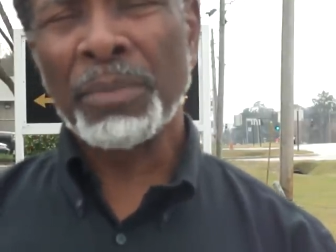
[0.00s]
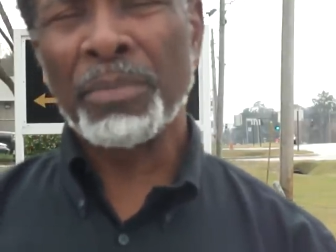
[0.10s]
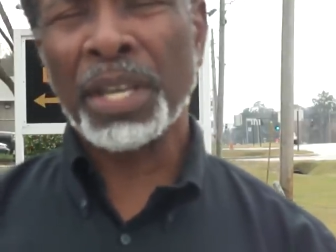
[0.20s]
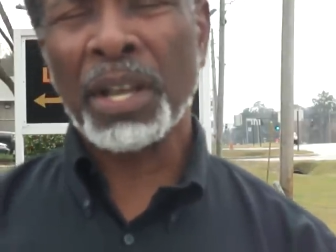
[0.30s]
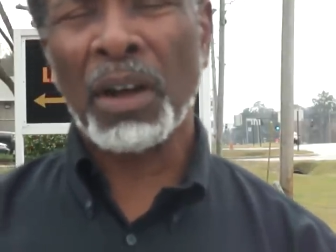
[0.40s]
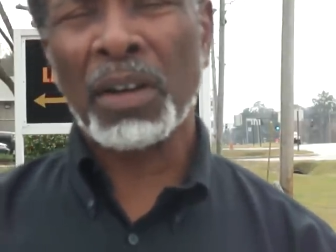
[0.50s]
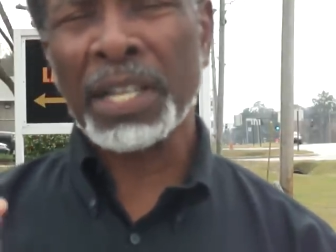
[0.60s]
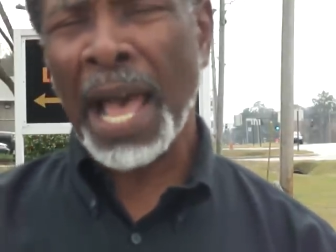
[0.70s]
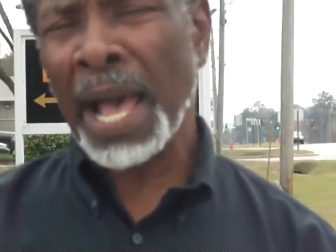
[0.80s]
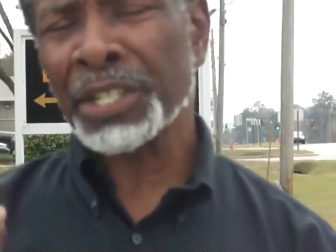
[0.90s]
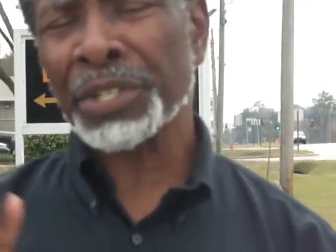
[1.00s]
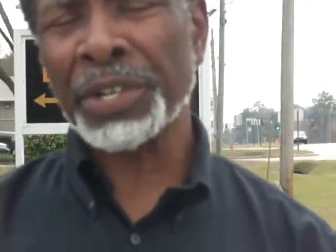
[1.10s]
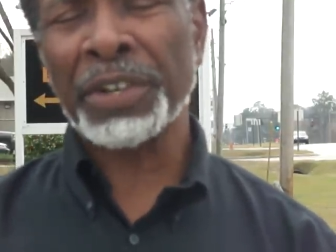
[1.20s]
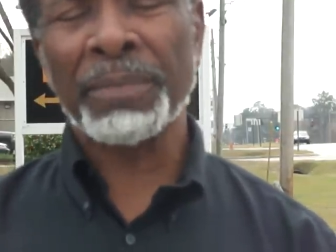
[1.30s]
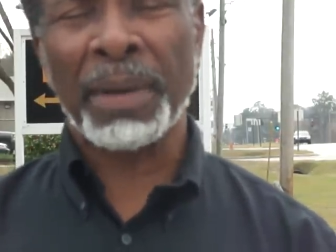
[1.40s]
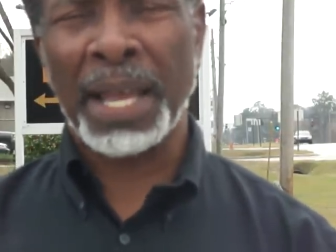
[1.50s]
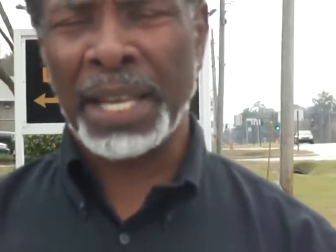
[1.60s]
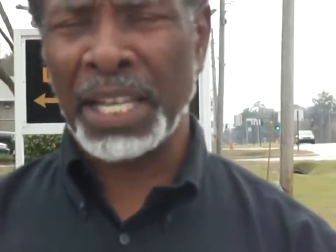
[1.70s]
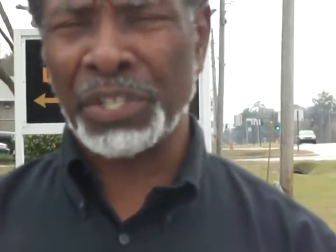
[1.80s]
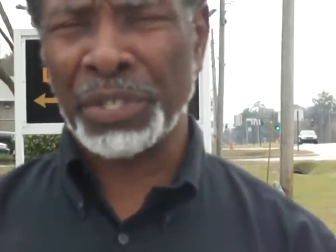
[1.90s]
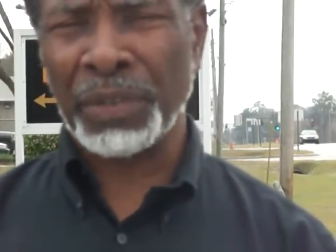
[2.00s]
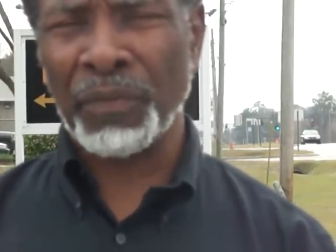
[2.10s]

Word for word: because I served my nation